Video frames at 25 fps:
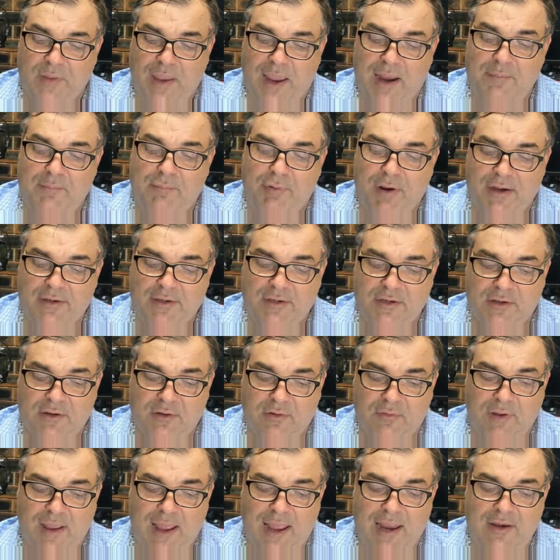and
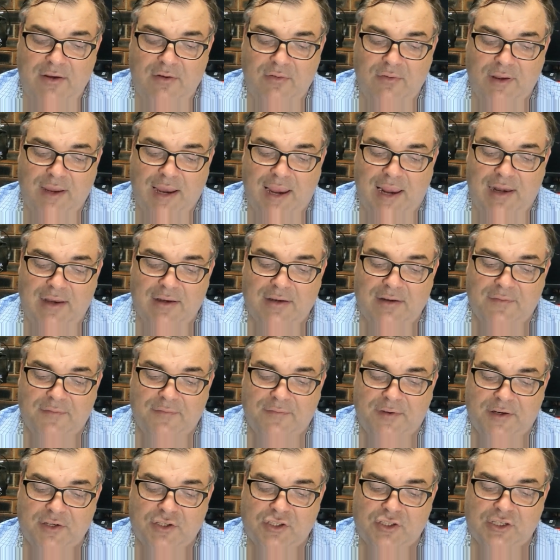practical annual calendar
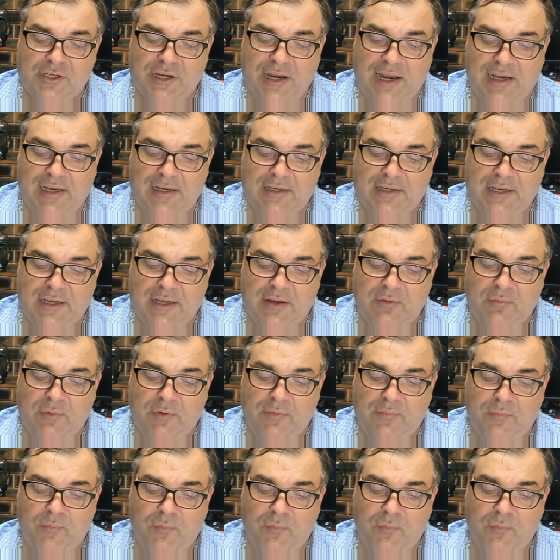functionality with